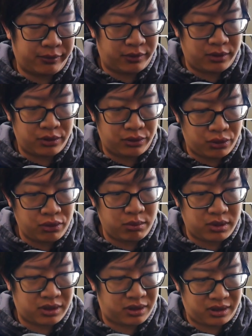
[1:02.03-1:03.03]
the
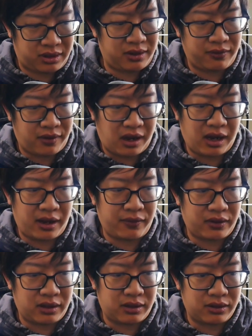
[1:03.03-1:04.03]
Zoom65
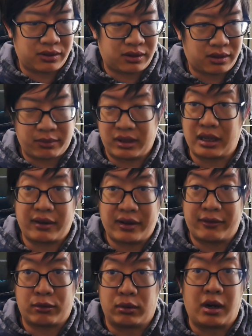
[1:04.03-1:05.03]
is something that I've
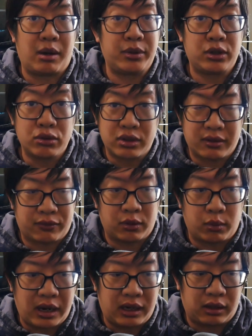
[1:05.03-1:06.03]
had for a while. I've been using it for a
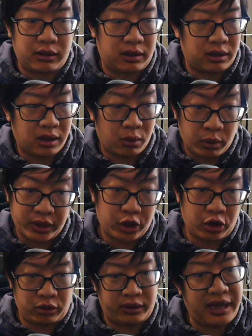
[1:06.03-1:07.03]
while. What it
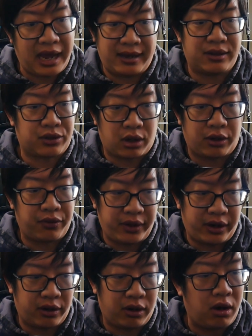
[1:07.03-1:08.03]
currently has on
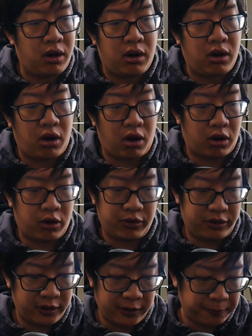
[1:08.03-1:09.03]
there are
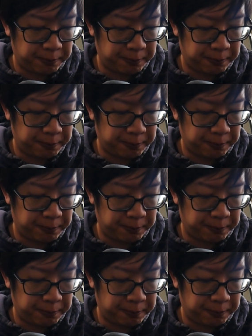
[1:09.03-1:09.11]
the